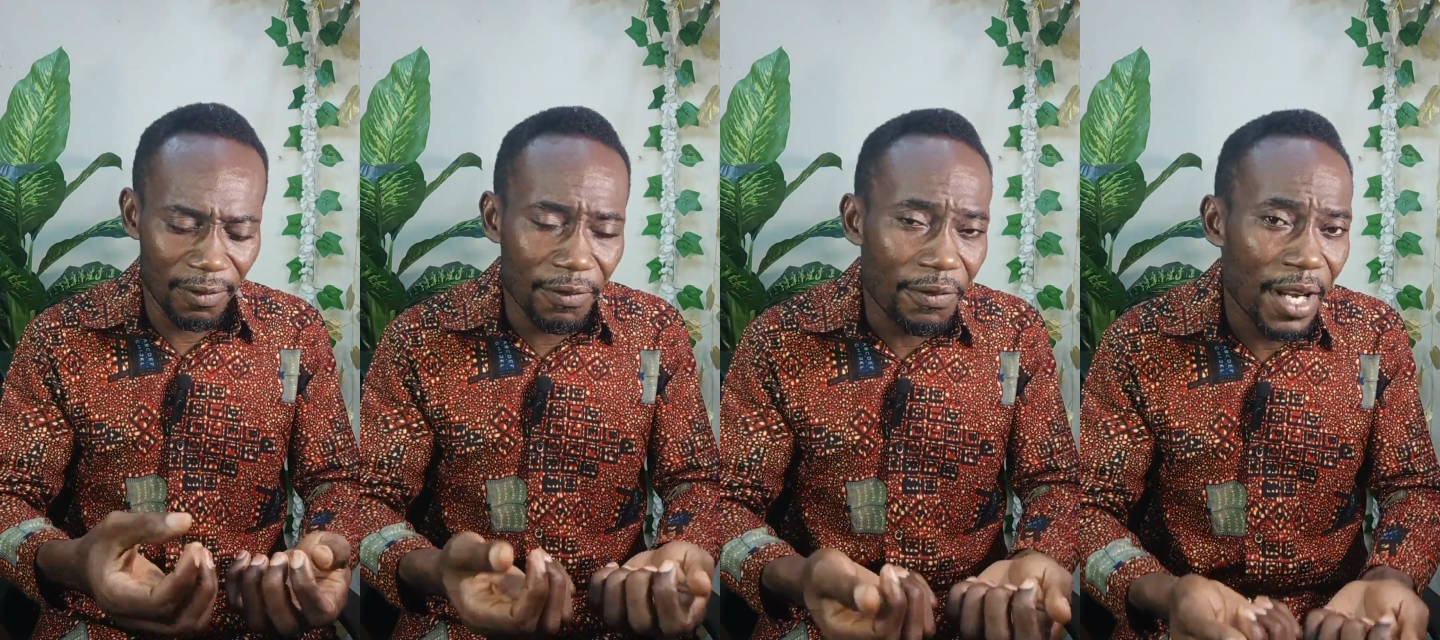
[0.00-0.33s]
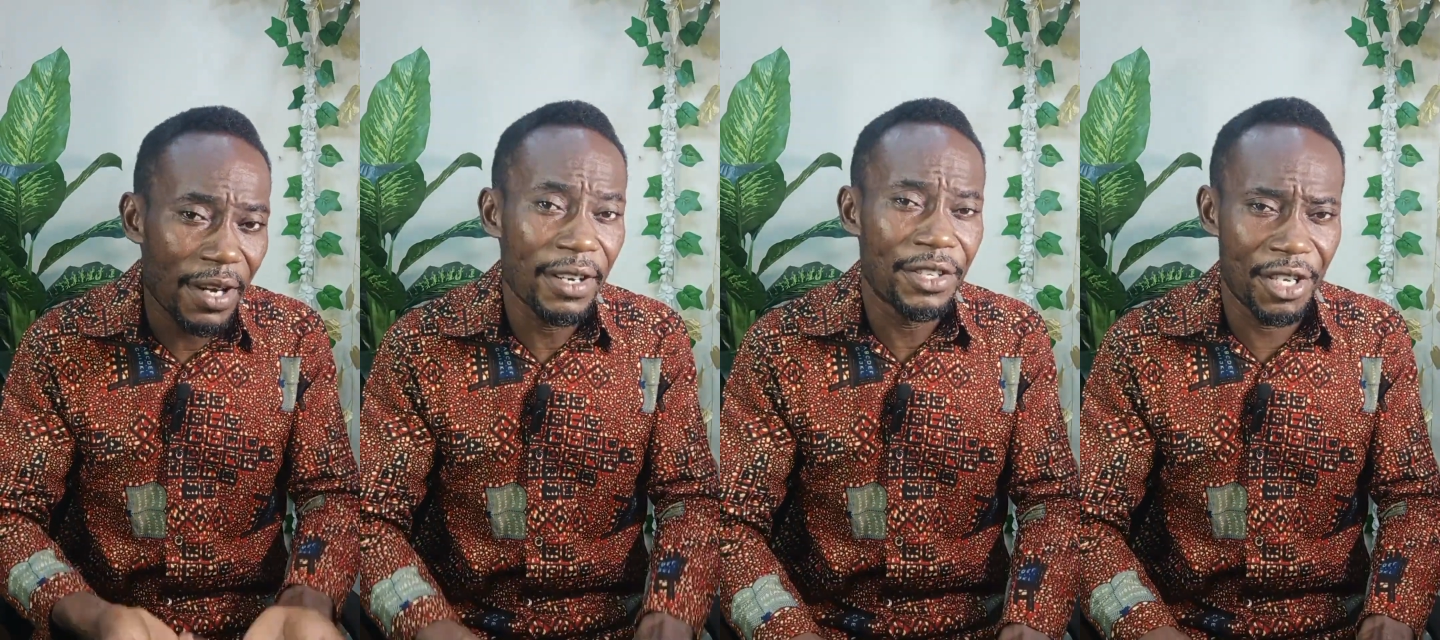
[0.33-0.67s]

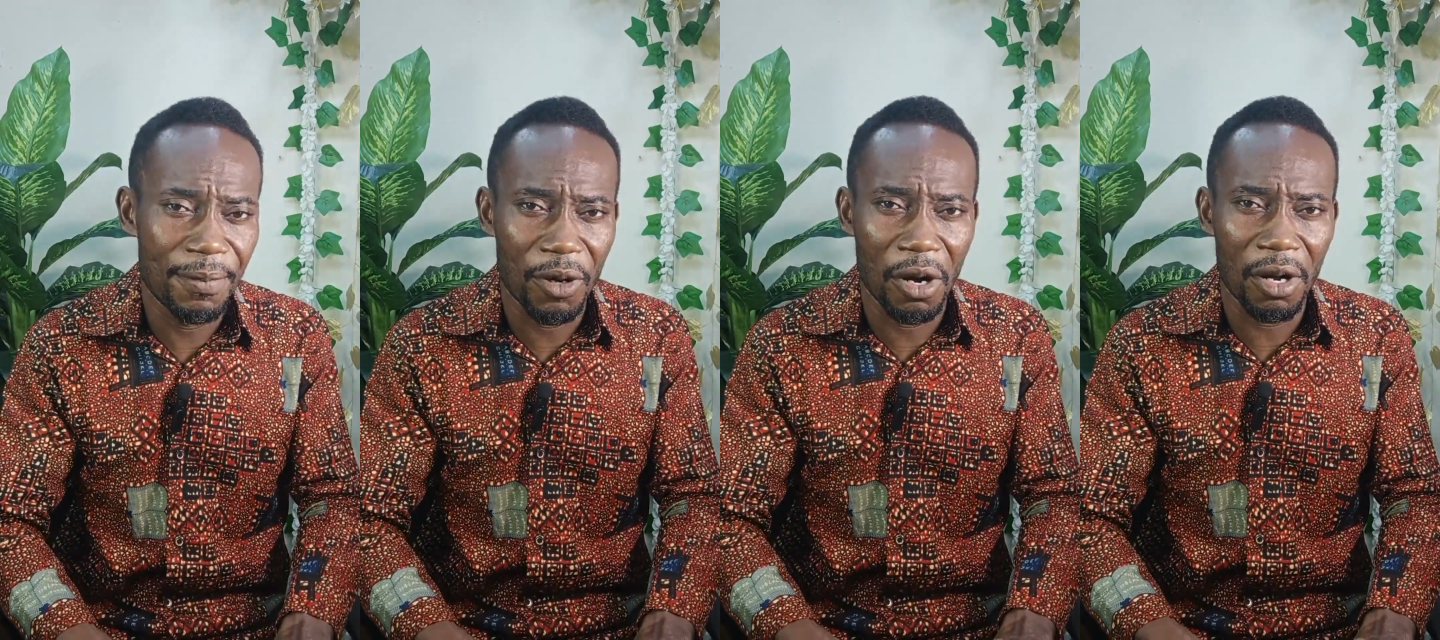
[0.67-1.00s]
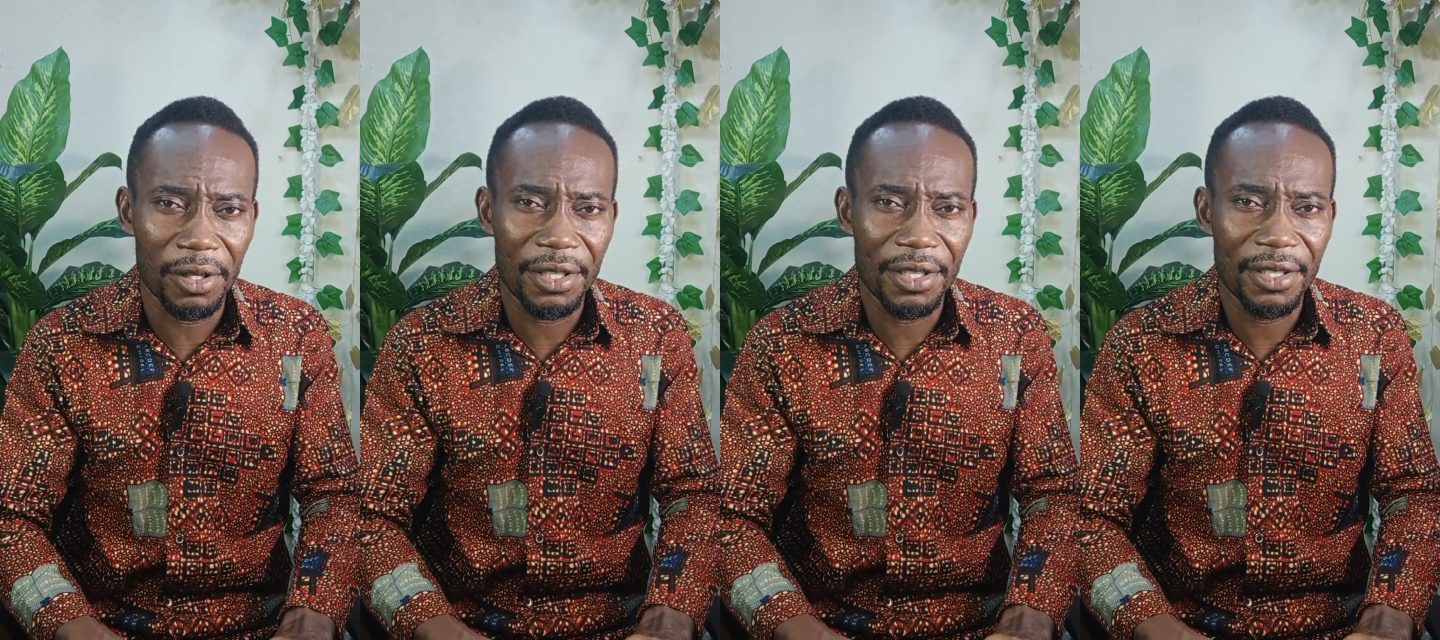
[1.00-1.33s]
very cheap
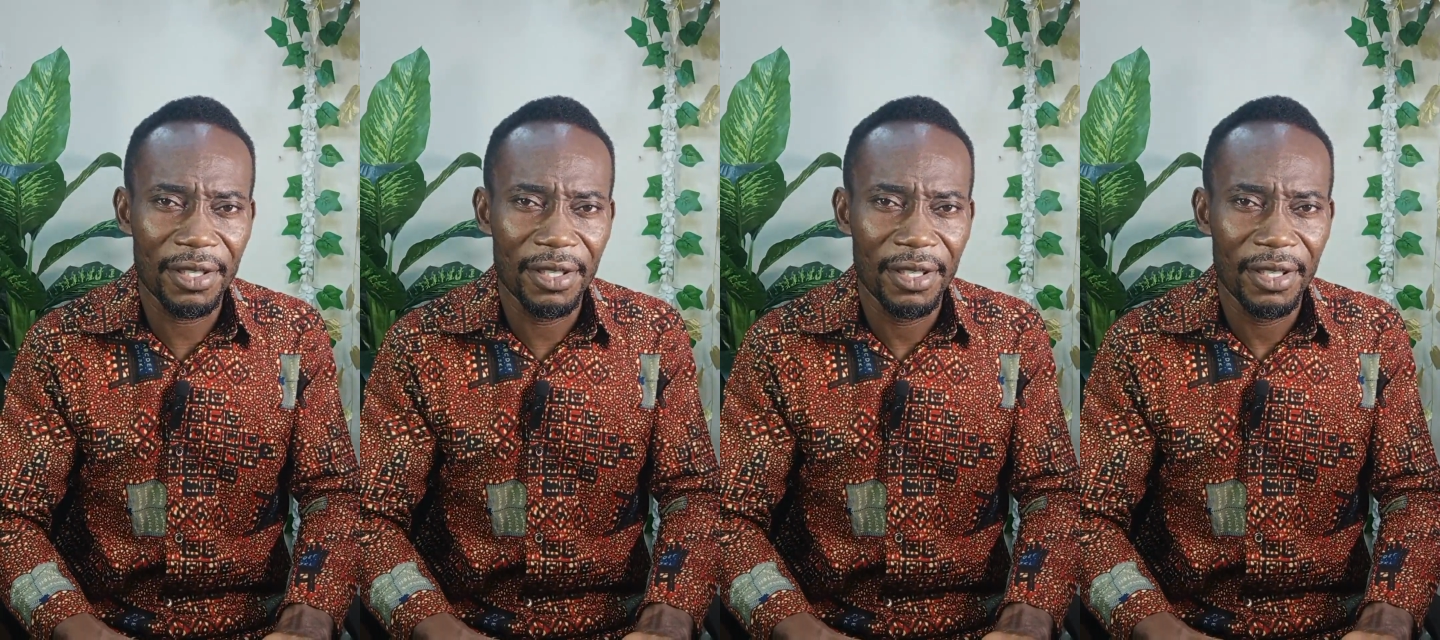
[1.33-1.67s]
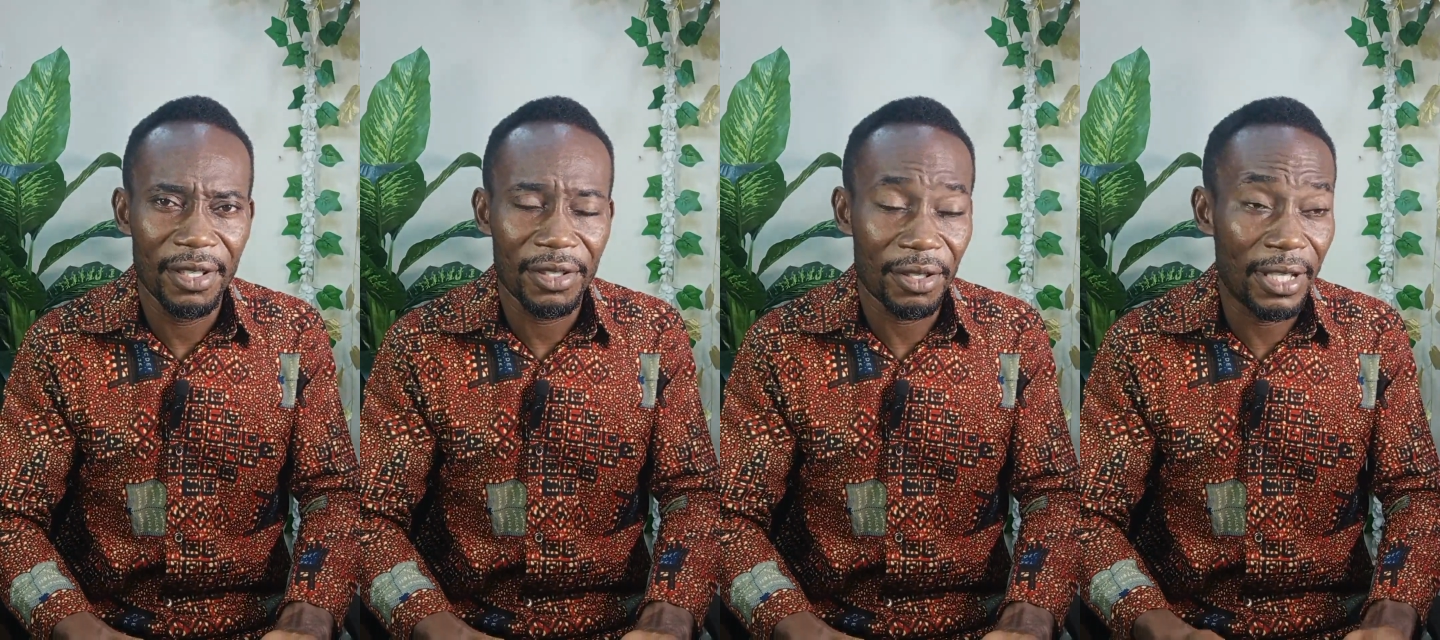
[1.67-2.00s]
course.
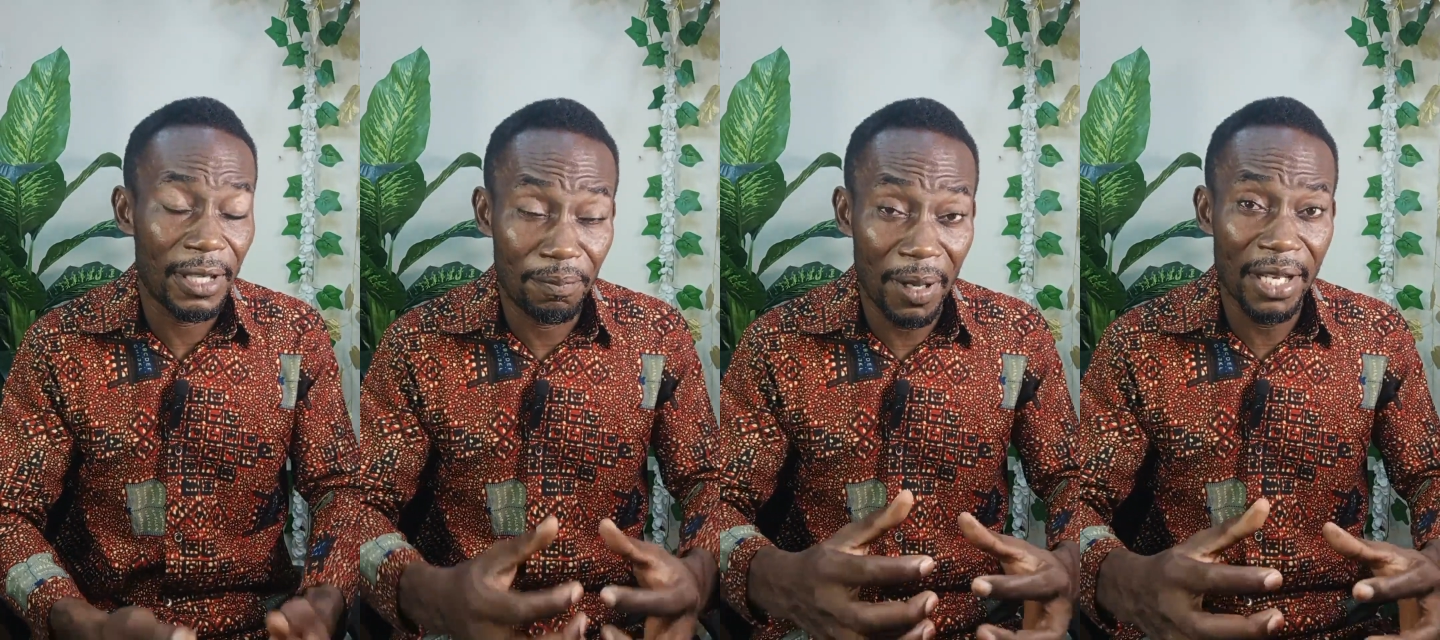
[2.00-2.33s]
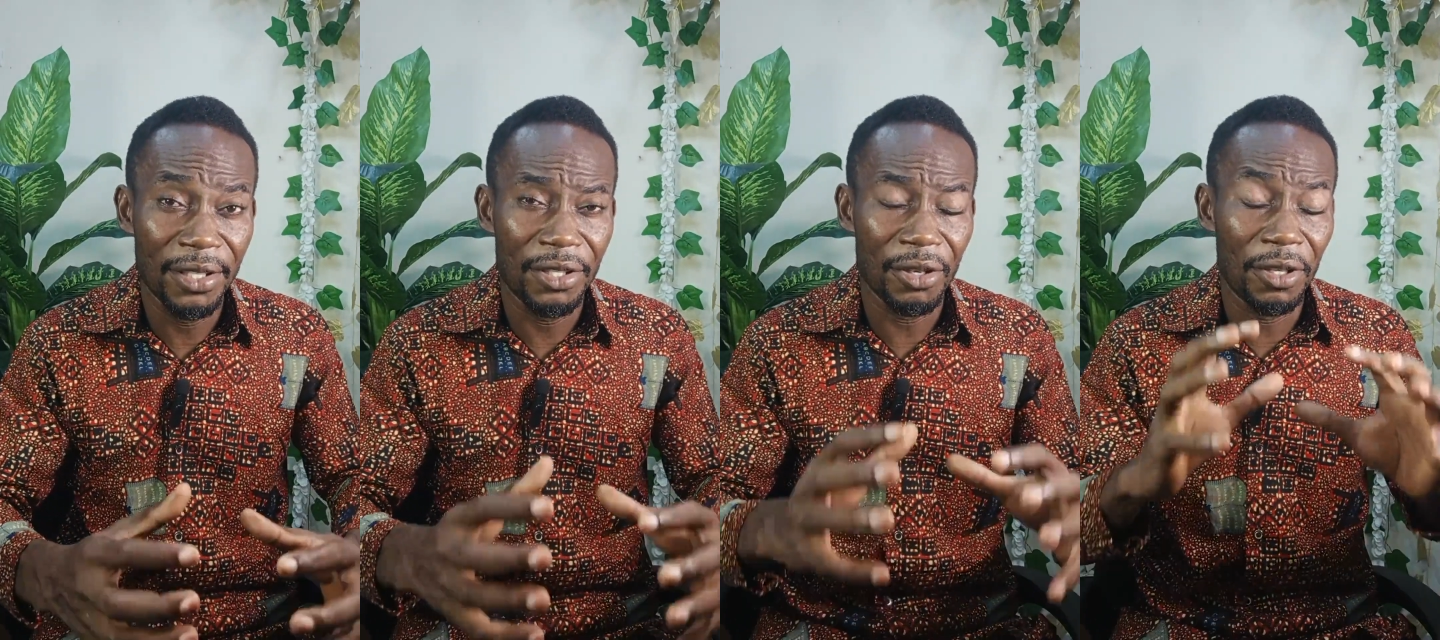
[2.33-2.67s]
So it
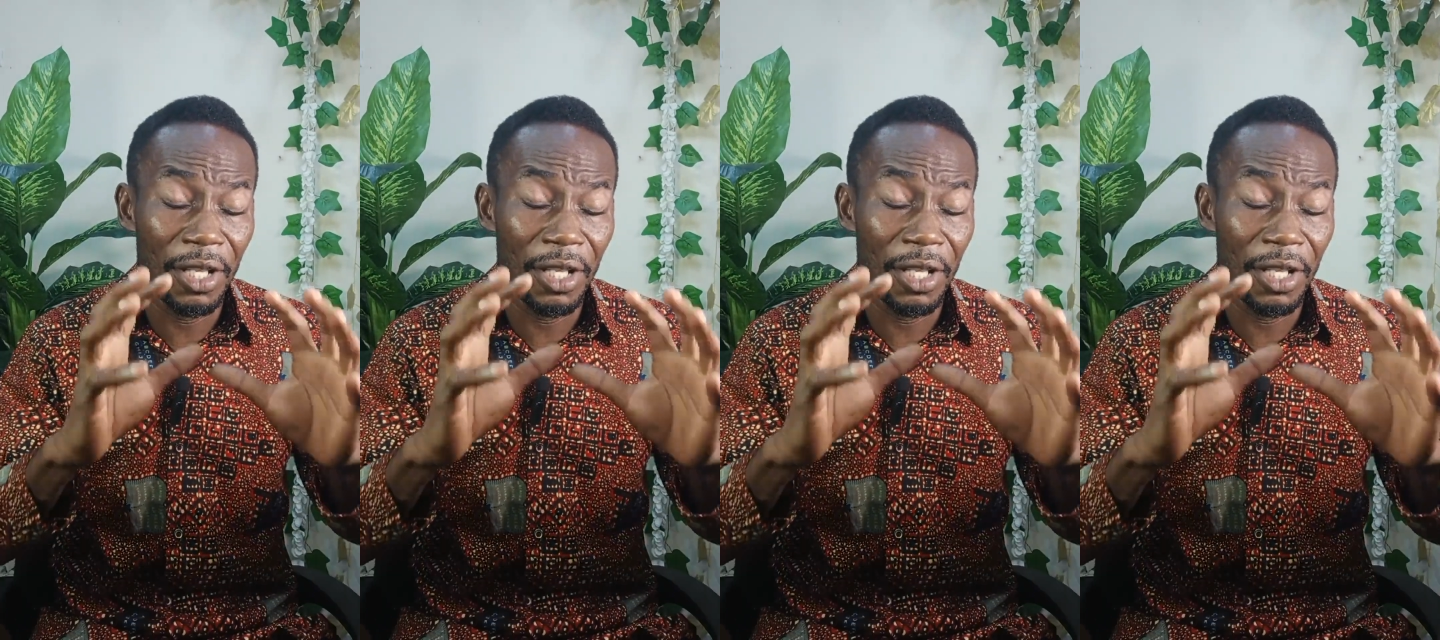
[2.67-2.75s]
depends